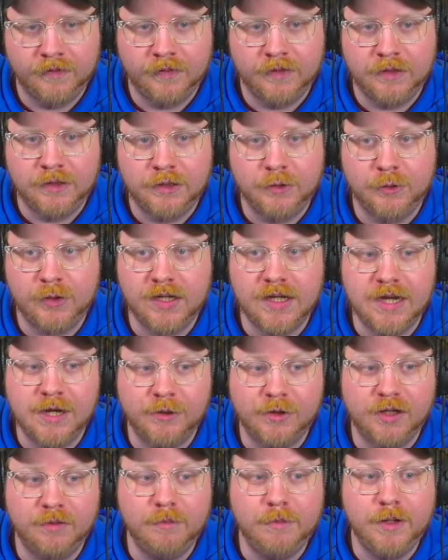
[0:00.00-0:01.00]
you can hear
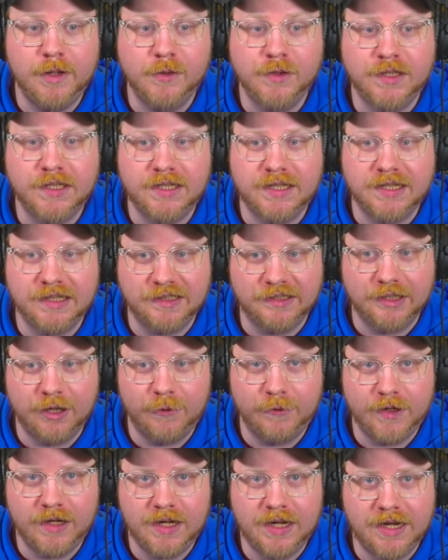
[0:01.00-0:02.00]
the music is
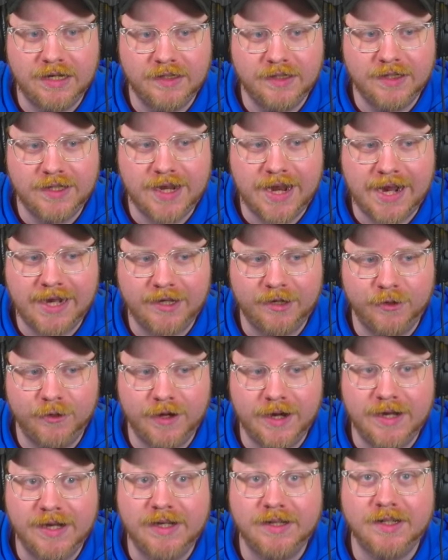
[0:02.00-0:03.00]
loaded into the editor,
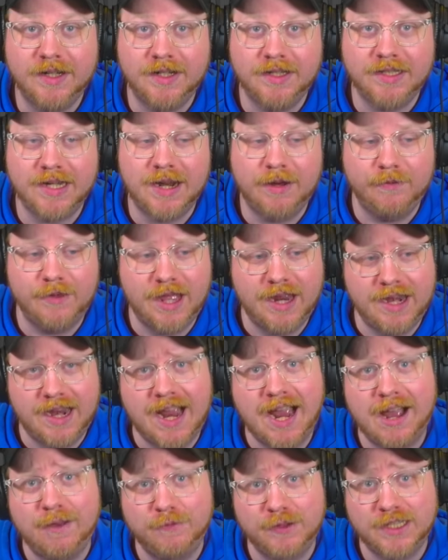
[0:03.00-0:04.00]
and it does have that
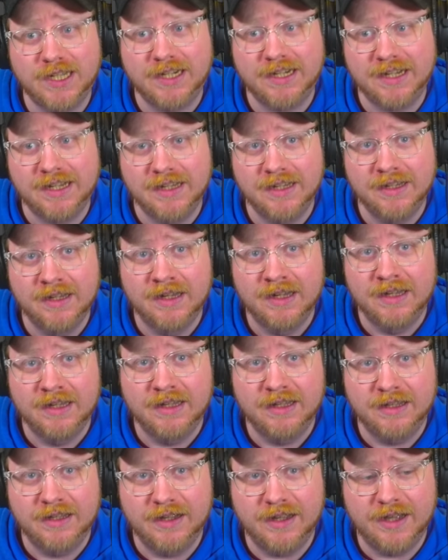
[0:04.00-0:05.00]
half-second
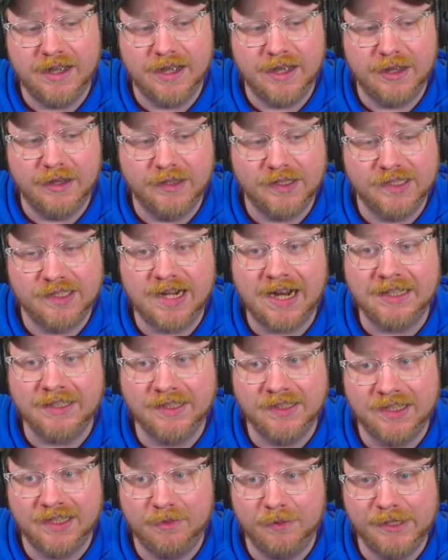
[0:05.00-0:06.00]

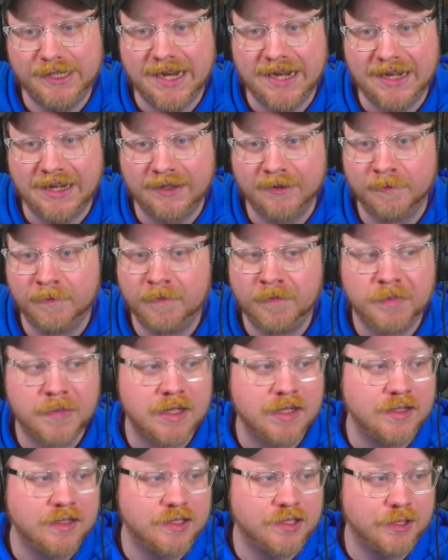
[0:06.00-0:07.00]
silence at the beginning.
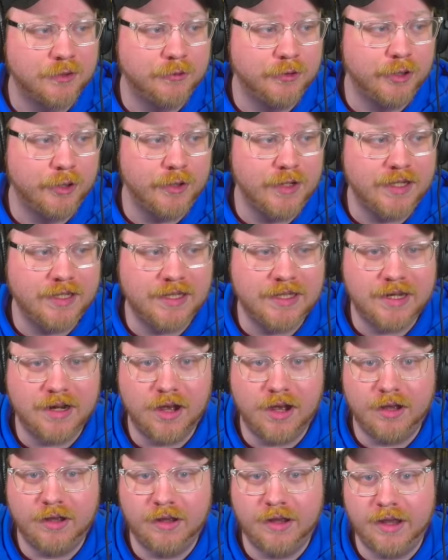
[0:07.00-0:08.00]
So learning
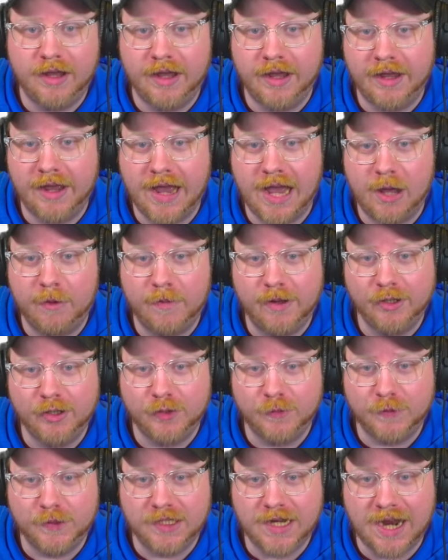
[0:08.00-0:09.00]
the how much
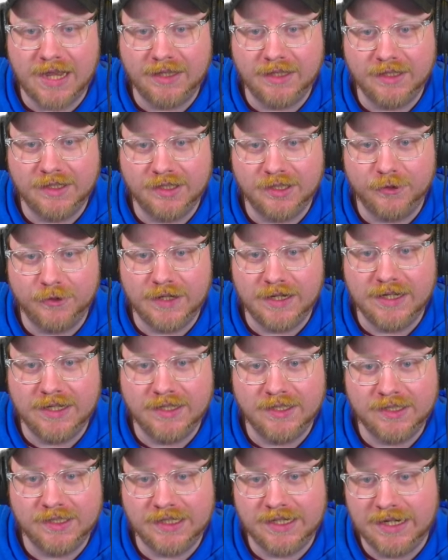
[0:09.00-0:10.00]
of silence there
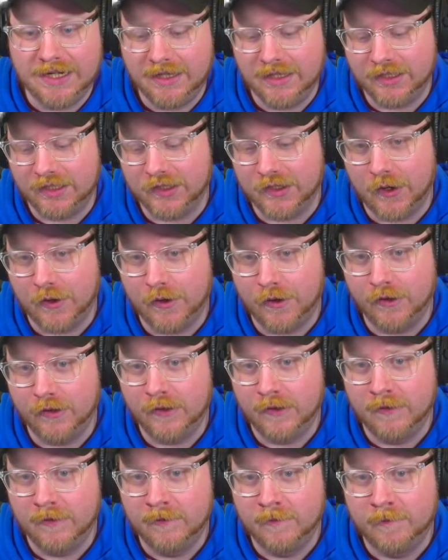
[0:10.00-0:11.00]
is in the
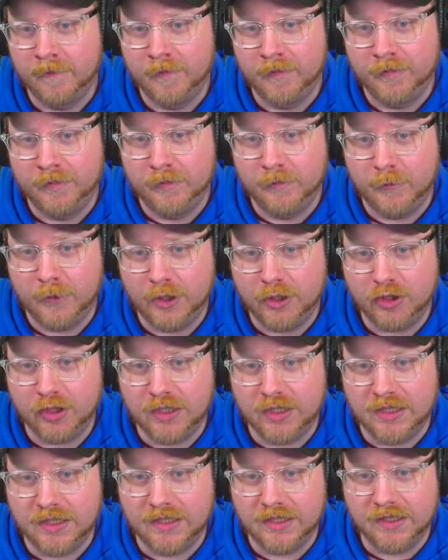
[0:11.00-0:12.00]
song, which
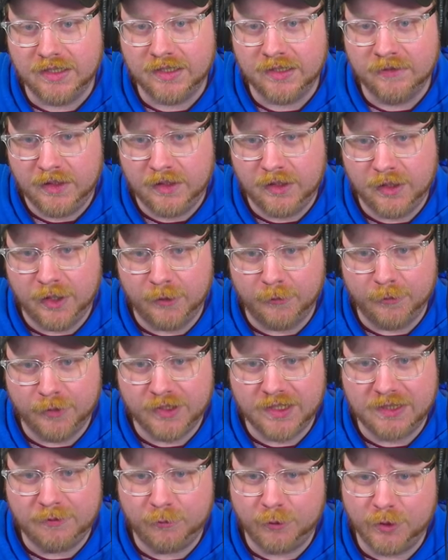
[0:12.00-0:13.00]
is, you know, we'll
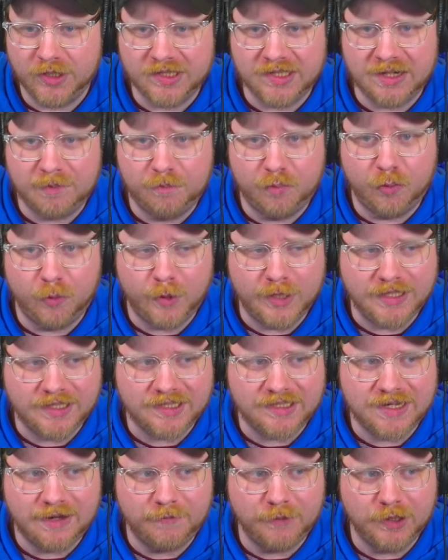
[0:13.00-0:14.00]
just say
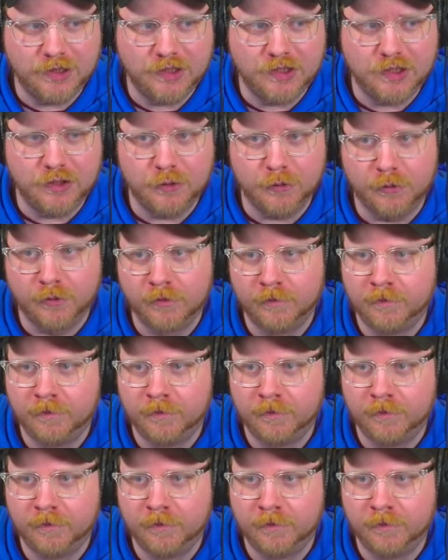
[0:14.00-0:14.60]
0.72.